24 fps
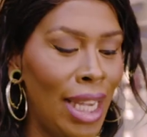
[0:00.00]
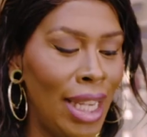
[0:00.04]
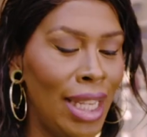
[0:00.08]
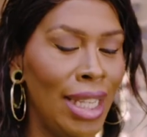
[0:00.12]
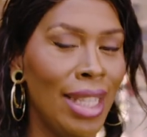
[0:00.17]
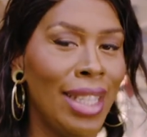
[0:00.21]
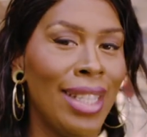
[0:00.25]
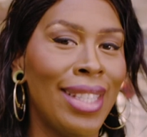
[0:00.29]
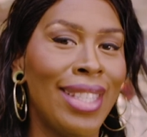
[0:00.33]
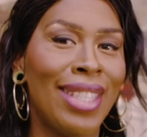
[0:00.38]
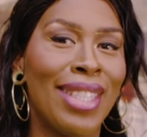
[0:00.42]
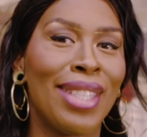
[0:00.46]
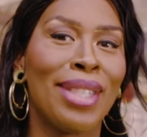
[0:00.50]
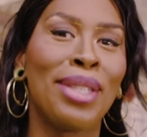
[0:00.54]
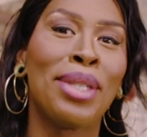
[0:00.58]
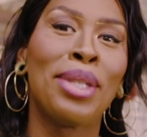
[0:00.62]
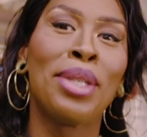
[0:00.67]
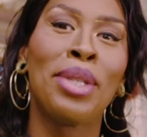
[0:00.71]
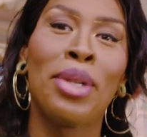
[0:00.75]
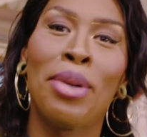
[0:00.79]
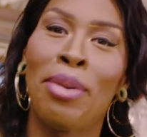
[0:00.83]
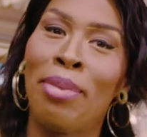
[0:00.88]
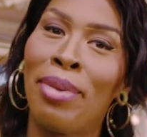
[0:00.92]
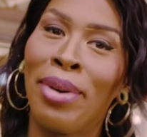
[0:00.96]
is
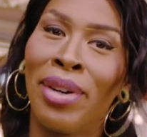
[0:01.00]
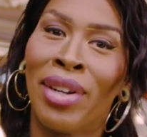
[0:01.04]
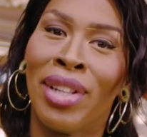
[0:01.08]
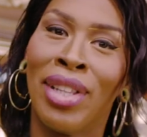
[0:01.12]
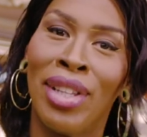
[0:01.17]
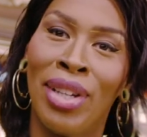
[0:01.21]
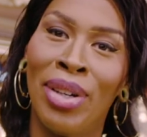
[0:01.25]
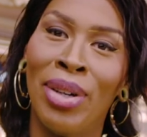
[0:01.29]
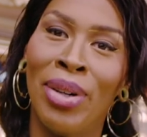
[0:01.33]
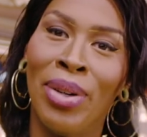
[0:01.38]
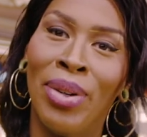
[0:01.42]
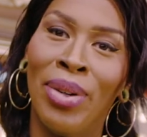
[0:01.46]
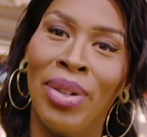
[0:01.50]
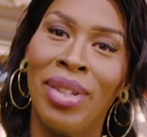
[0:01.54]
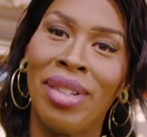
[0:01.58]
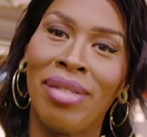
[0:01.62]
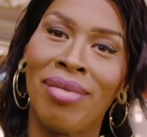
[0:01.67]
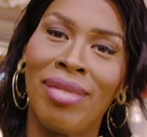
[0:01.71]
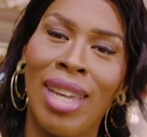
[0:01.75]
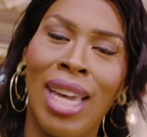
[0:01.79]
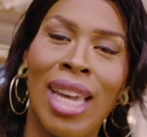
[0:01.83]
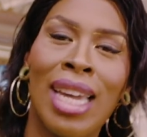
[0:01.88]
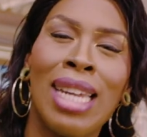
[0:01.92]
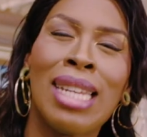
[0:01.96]
super glue
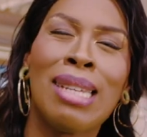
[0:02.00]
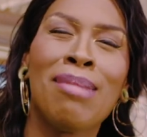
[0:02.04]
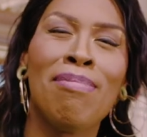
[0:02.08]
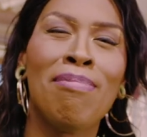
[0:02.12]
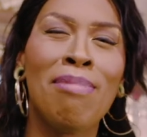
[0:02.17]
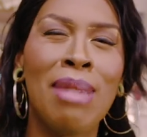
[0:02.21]
and